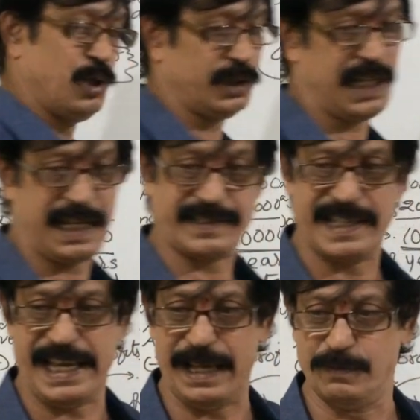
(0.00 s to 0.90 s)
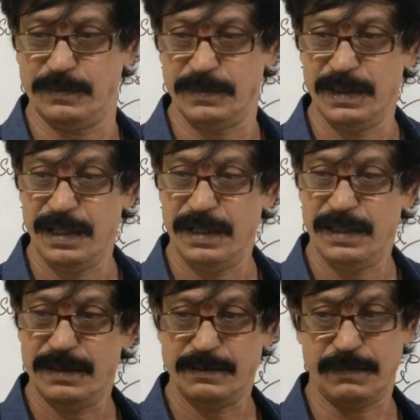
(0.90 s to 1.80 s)
Both are same.
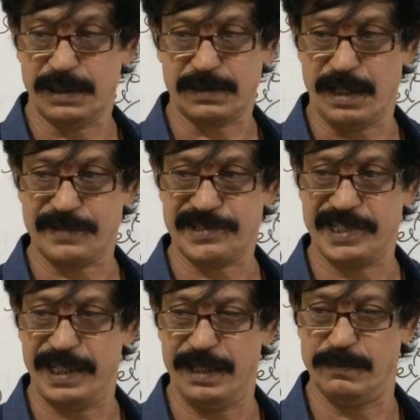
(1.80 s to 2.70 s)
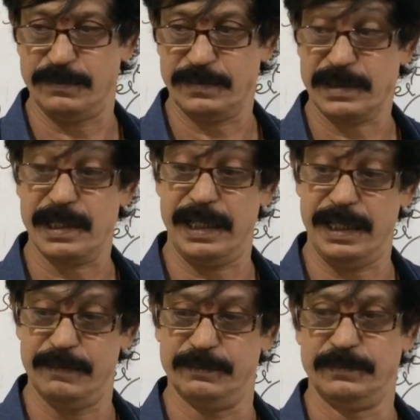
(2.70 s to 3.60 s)
But not same.
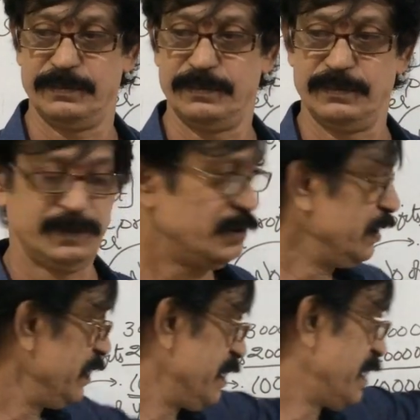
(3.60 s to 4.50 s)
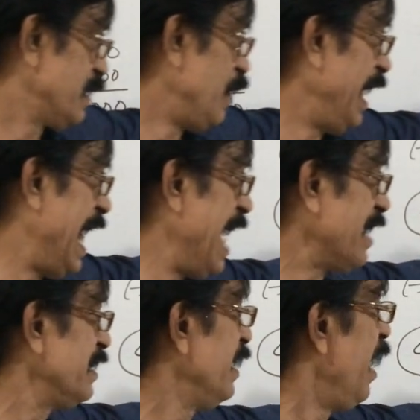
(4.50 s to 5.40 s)
Same. This is 1
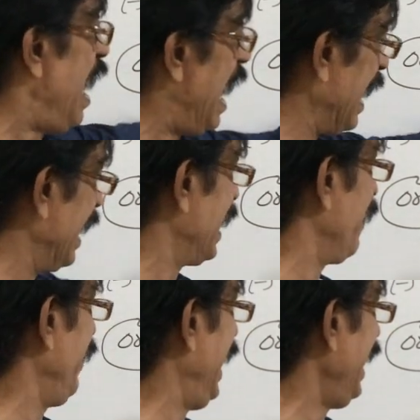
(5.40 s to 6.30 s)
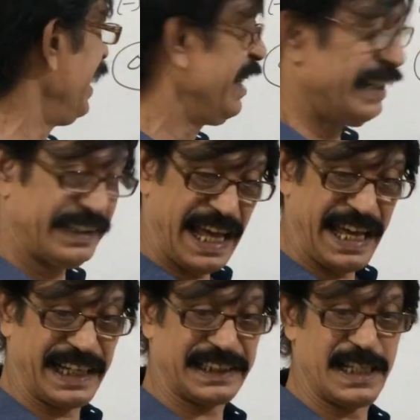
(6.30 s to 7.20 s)
lakh. Or another way,
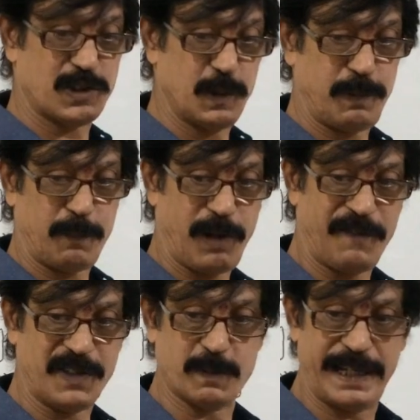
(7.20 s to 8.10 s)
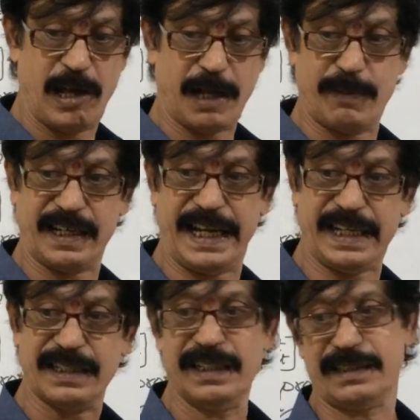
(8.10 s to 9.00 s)
directly super profits by normal
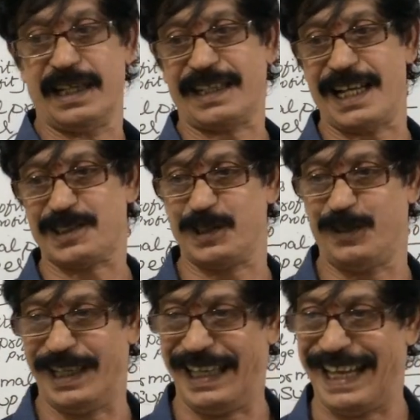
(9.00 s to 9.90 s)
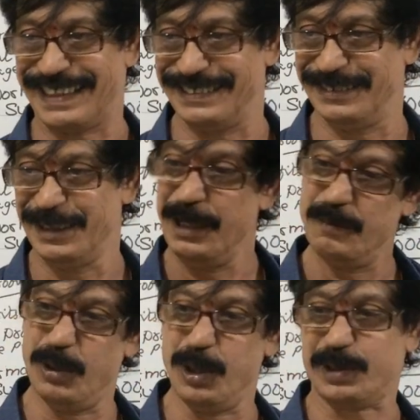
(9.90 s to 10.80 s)
rate, that also 1 lakh.
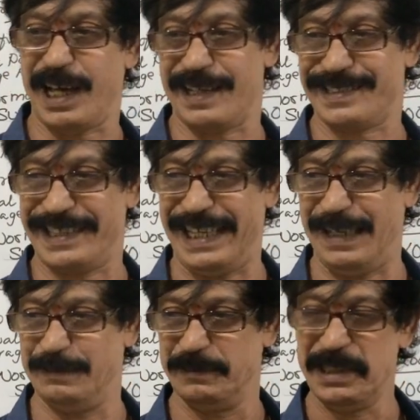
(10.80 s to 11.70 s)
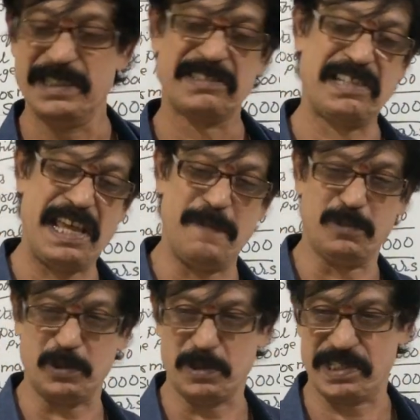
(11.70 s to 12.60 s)
Both are same.
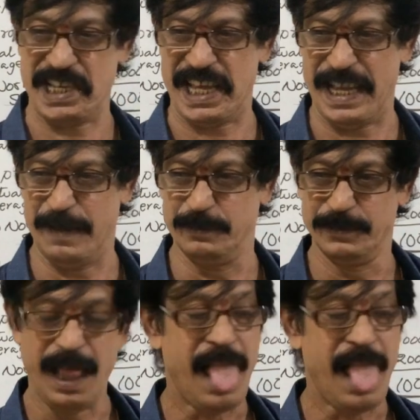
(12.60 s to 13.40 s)
Same to same.